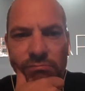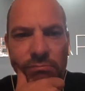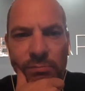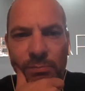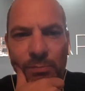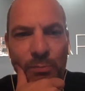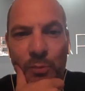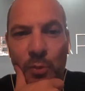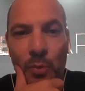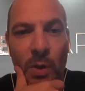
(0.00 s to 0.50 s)

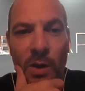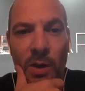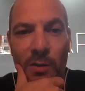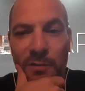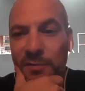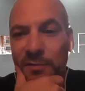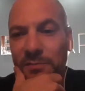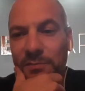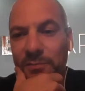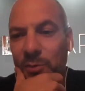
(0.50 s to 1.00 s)

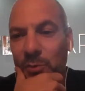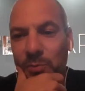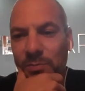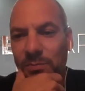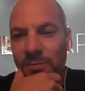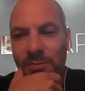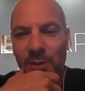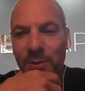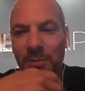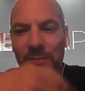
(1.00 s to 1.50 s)
12.
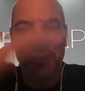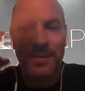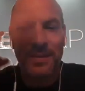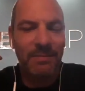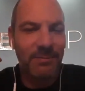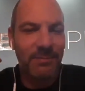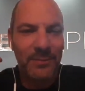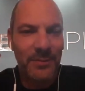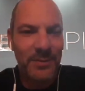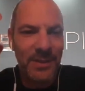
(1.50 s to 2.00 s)
I mean,
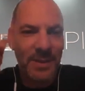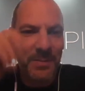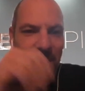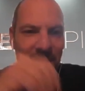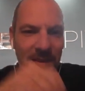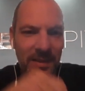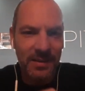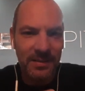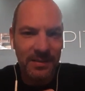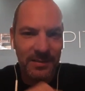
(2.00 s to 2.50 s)
some
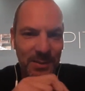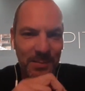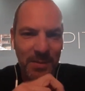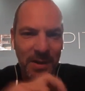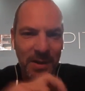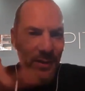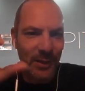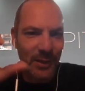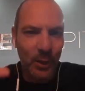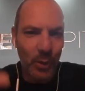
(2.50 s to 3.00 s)

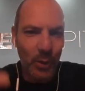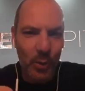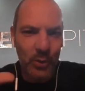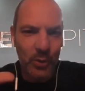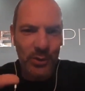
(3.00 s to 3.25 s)
other clause.